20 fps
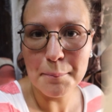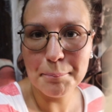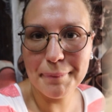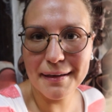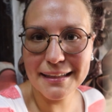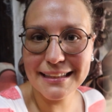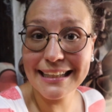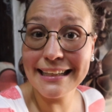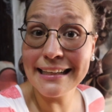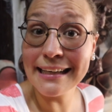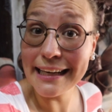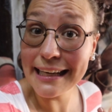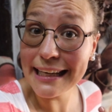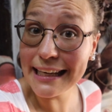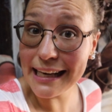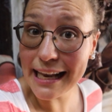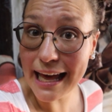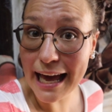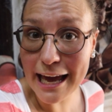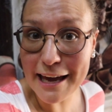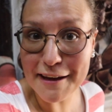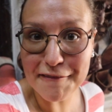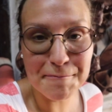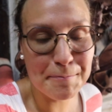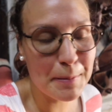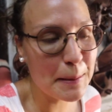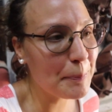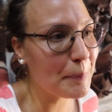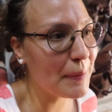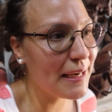but in real
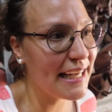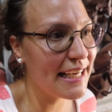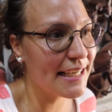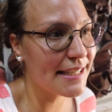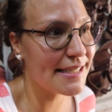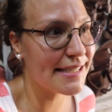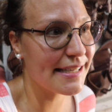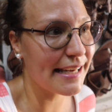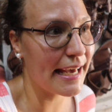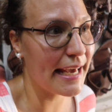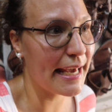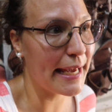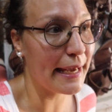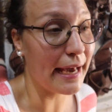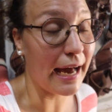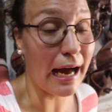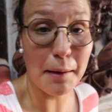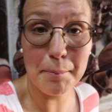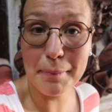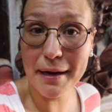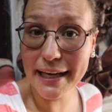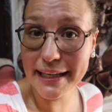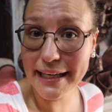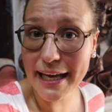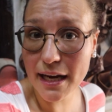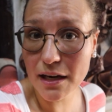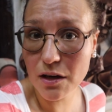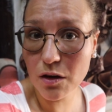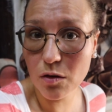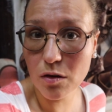life, people here say habari
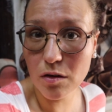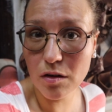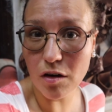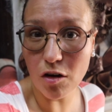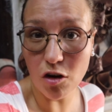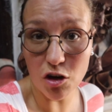yako,